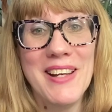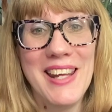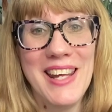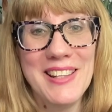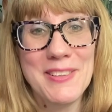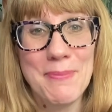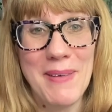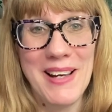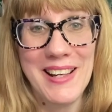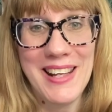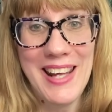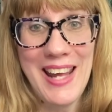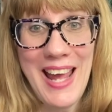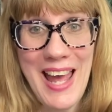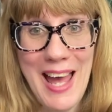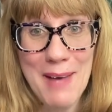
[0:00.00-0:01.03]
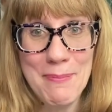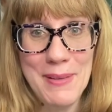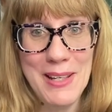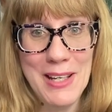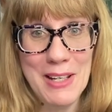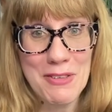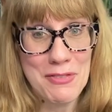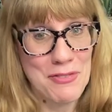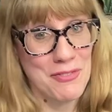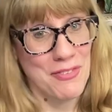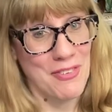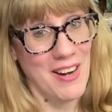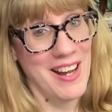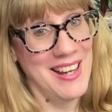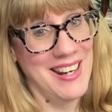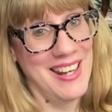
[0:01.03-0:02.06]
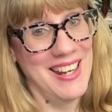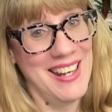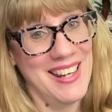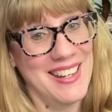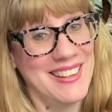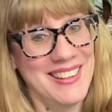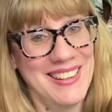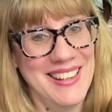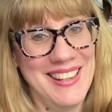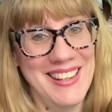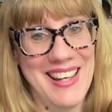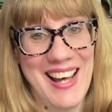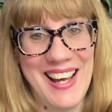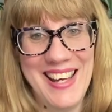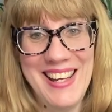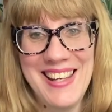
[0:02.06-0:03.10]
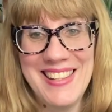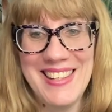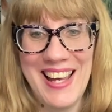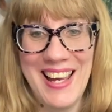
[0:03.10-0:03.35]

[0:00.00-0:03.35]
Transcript: It's Bonnie. Happy Friday night.